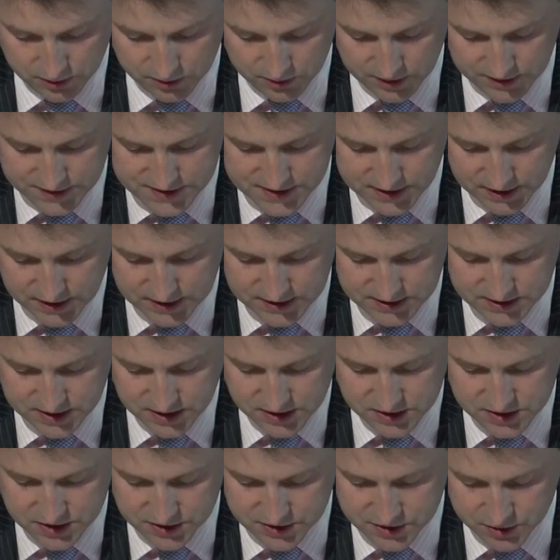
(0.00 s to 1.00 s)
They say
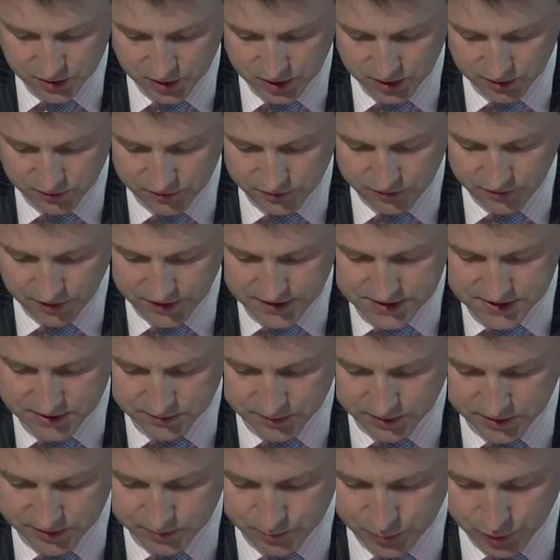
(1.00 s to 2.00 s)
teachers who are confronted
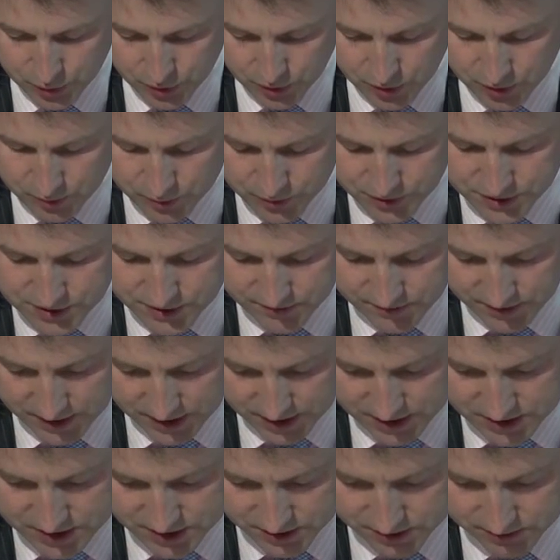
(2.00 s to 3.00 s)
with poor
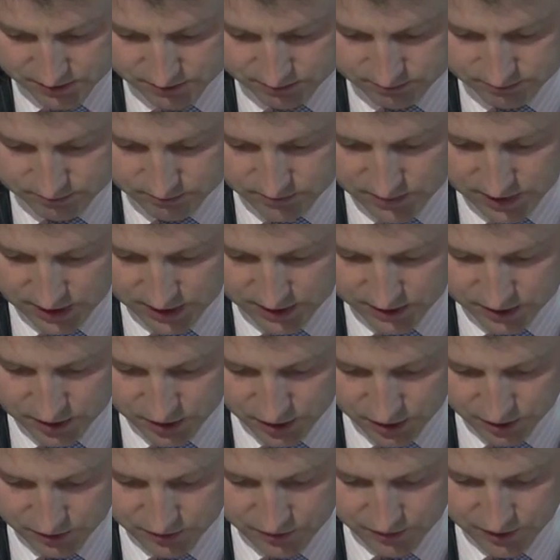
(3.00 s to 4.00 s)
motivation and
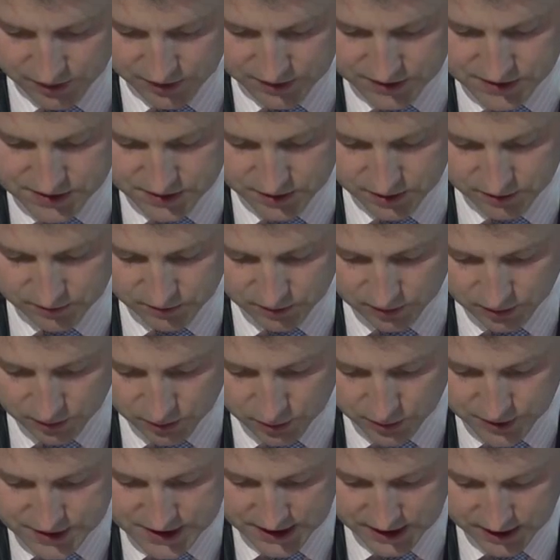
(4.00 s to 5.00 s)
confidence of
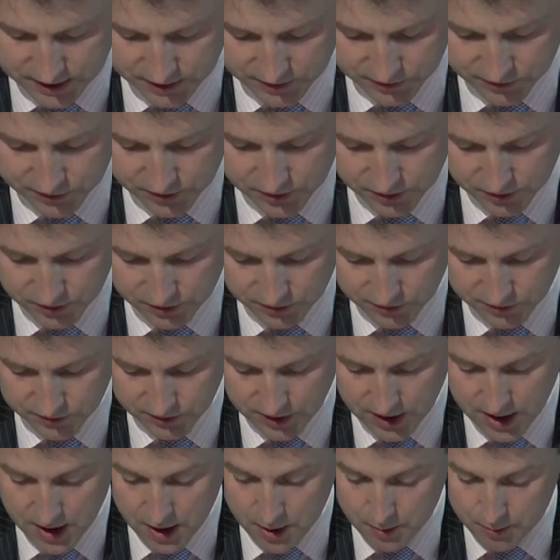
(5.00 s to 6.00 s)
low attaining
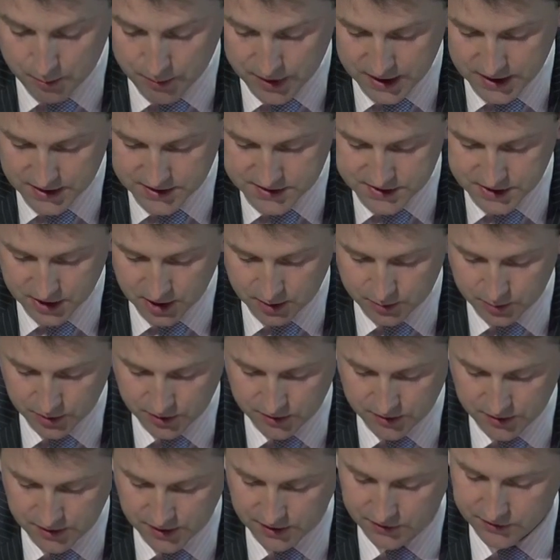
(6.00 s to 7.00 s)
students may
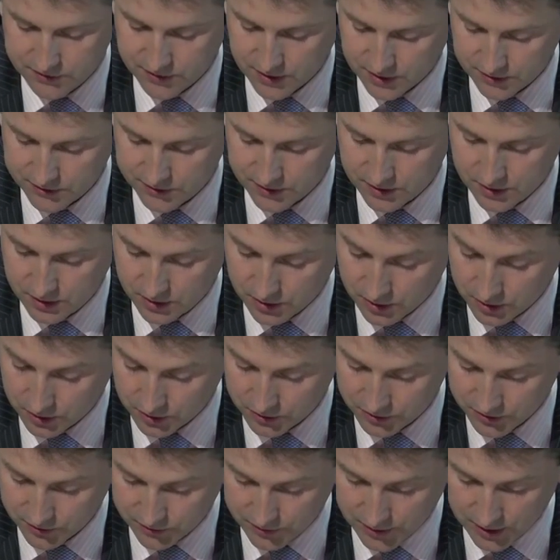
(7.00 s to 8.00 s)
interpret this as the
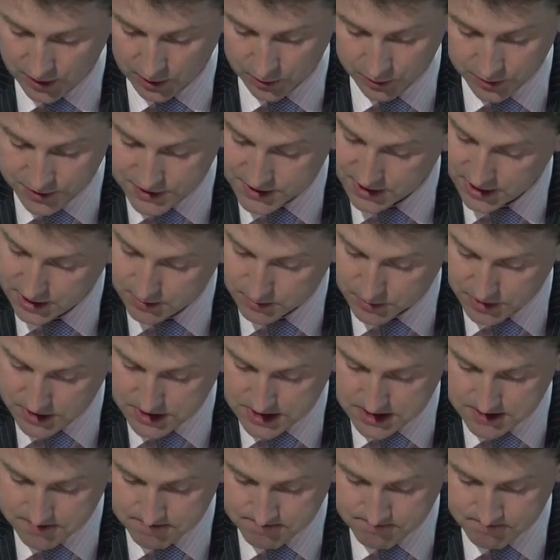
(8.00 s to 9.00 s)
cause of their low
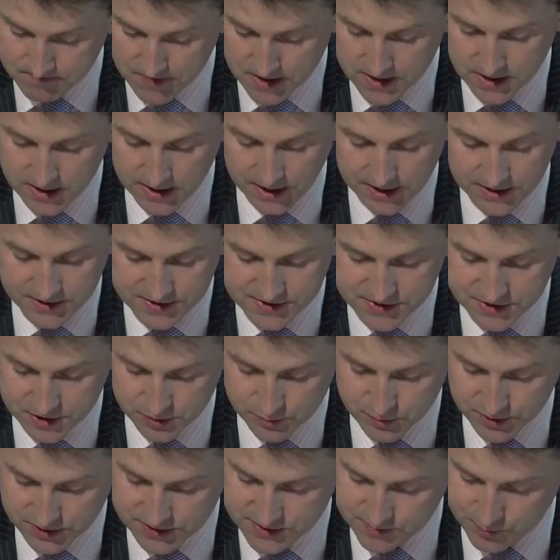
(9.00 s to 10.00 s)
attainment, and
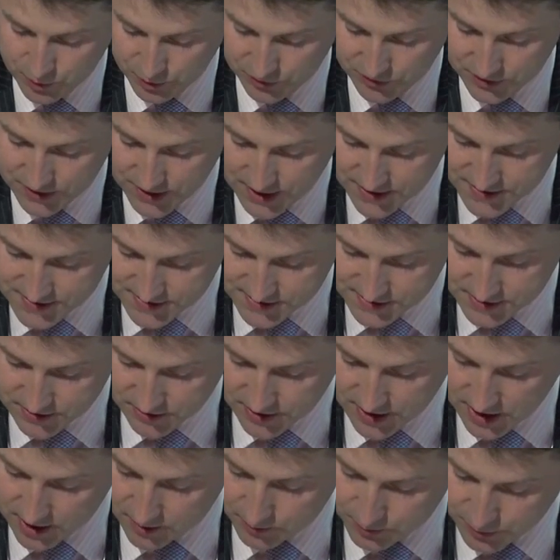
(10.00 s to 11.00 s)
assume that it's both
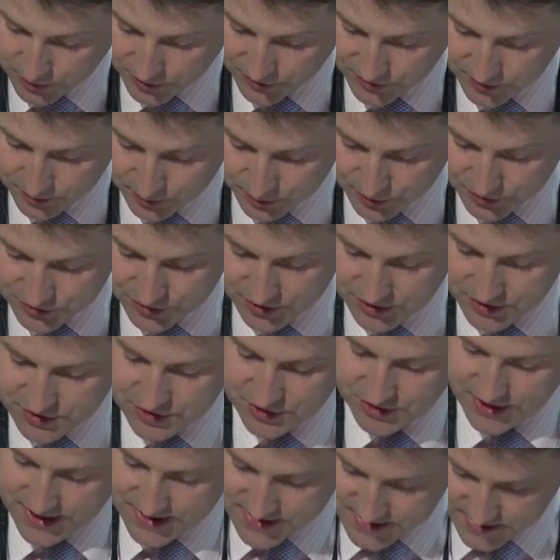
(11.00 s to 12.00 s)
necessary and possible to
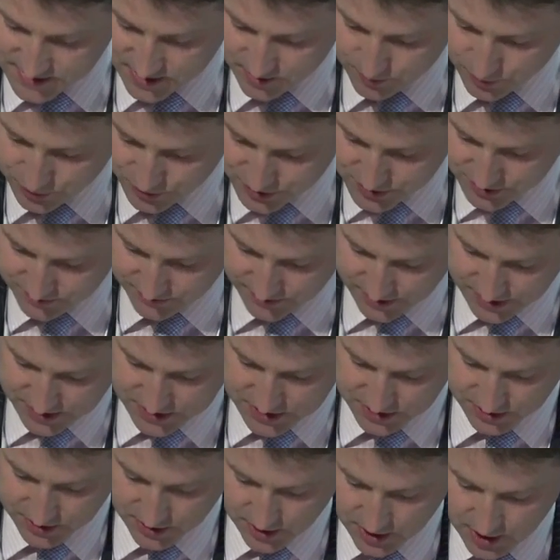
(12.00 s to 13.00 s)
address their
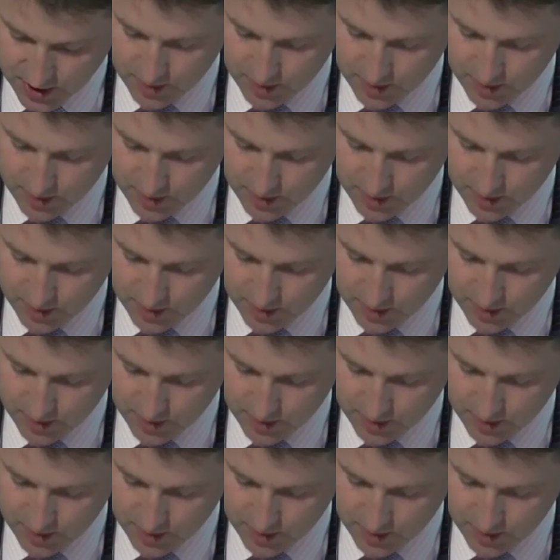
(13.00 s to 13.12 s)
motivation